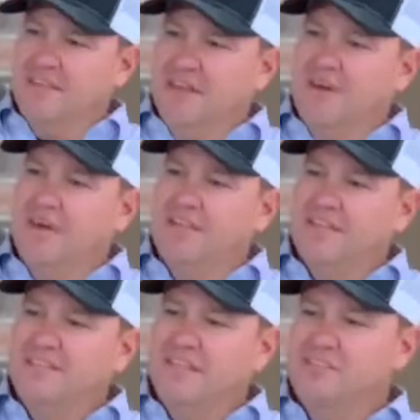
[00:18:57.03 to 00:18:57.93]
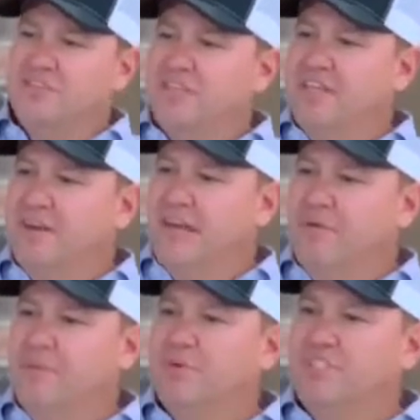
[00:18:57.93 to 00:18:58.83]
All right, that sounds good, Carrie. Hey,
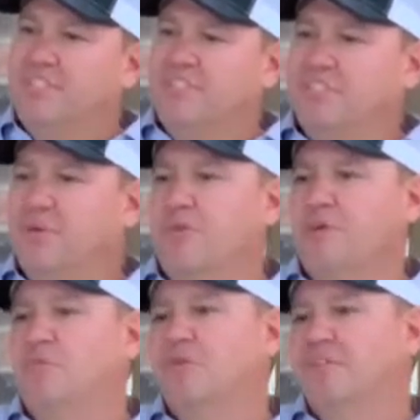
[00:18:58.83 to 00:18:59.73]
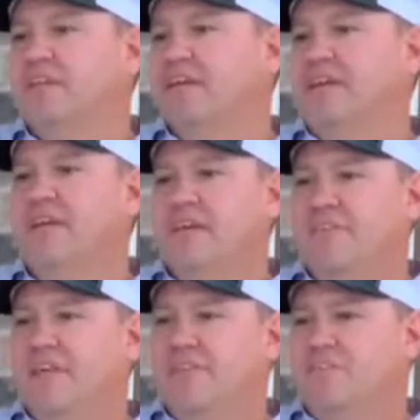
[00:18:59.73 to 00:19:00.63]
we appreciate you coming on board today.
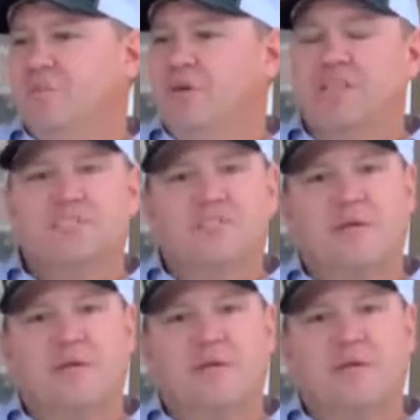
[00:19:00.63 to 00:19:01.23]
Thank you so much.